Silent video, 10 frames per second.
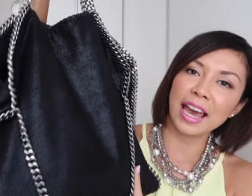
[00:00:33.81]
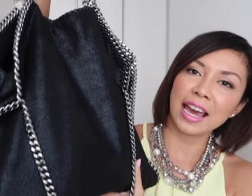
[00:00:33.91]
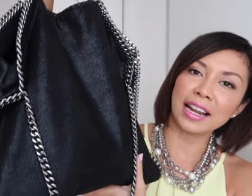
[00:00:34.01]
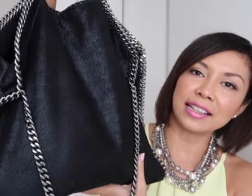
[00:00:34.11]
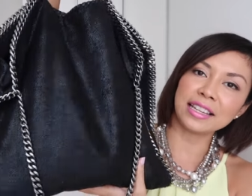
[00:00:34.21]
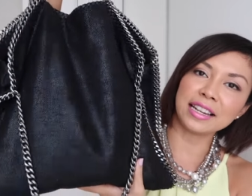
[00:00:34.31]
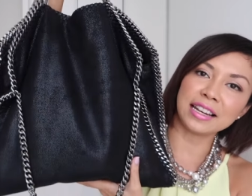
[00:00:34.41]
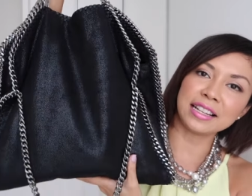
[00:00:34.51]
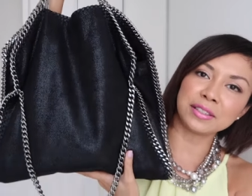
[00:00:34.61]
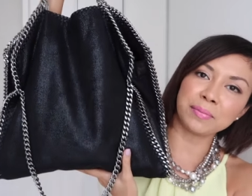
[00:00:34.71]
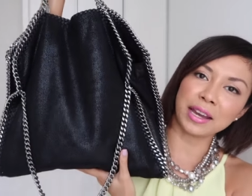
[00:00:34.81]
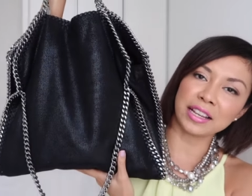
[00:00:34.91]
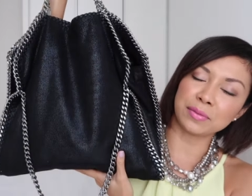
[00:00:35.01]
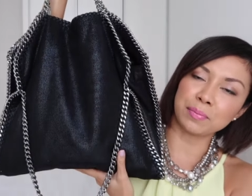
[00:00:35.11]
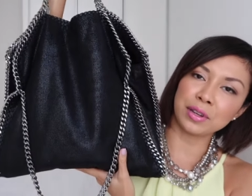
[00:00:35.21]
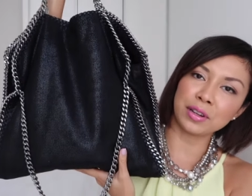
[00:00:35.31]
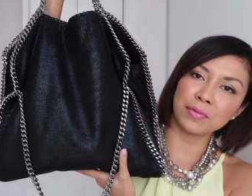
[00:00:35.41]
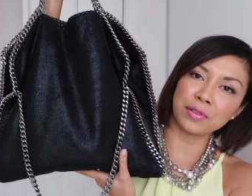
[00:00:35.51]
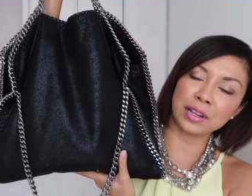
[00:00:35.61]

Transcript: and I think that this bag is beautiful.